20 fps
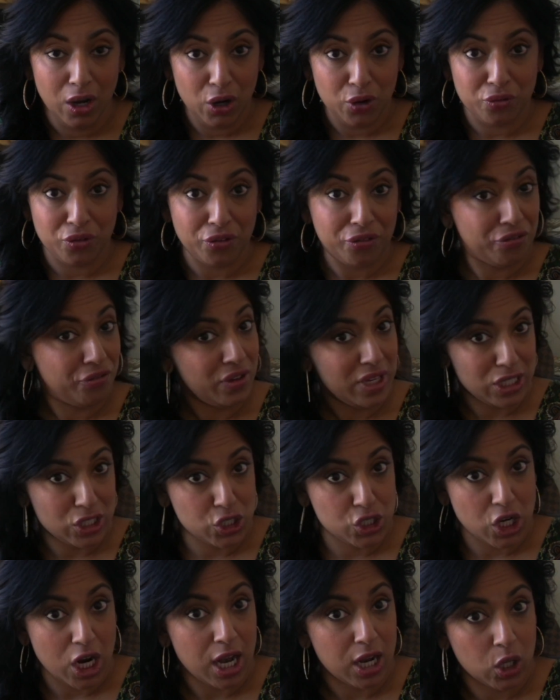for
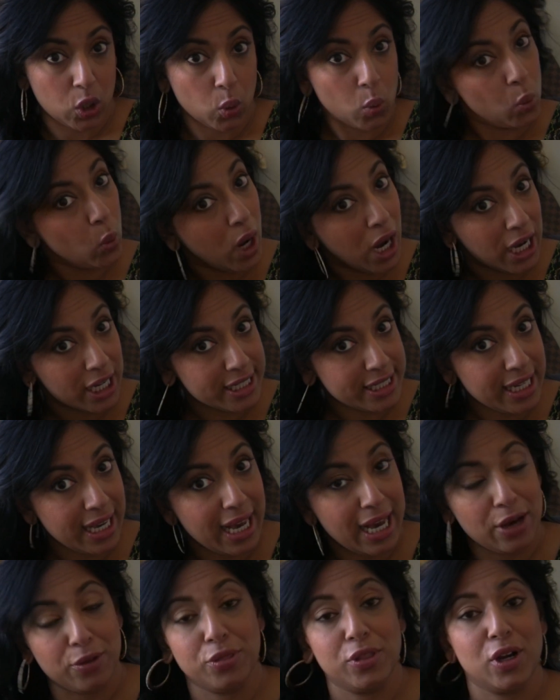FitJock1
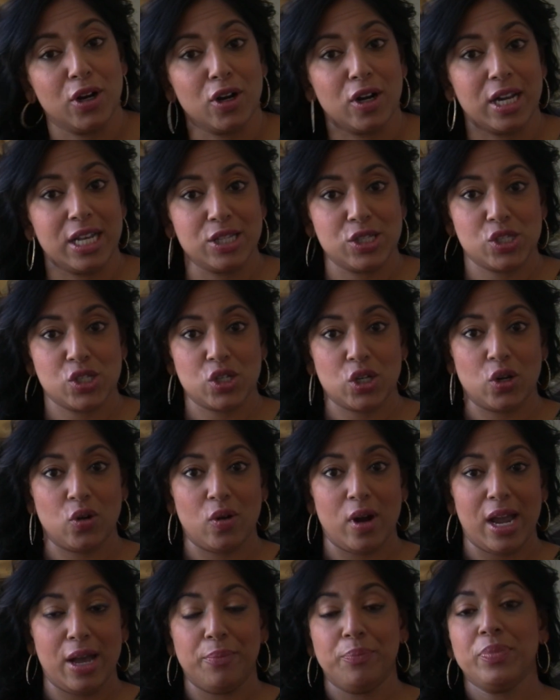out there on
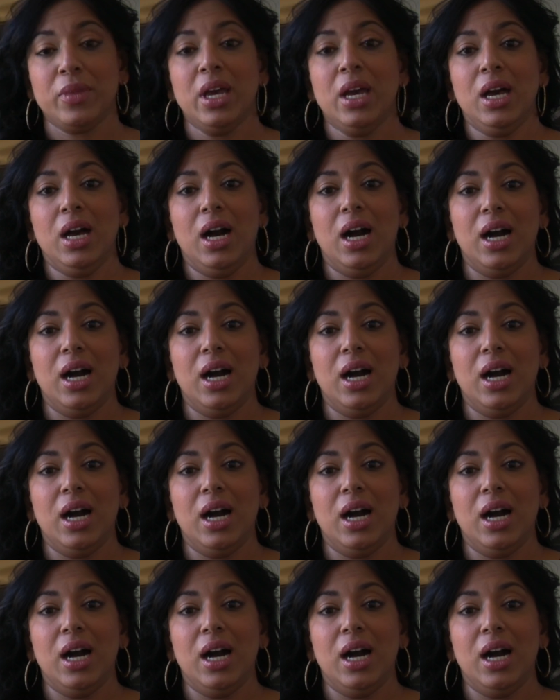Instagram.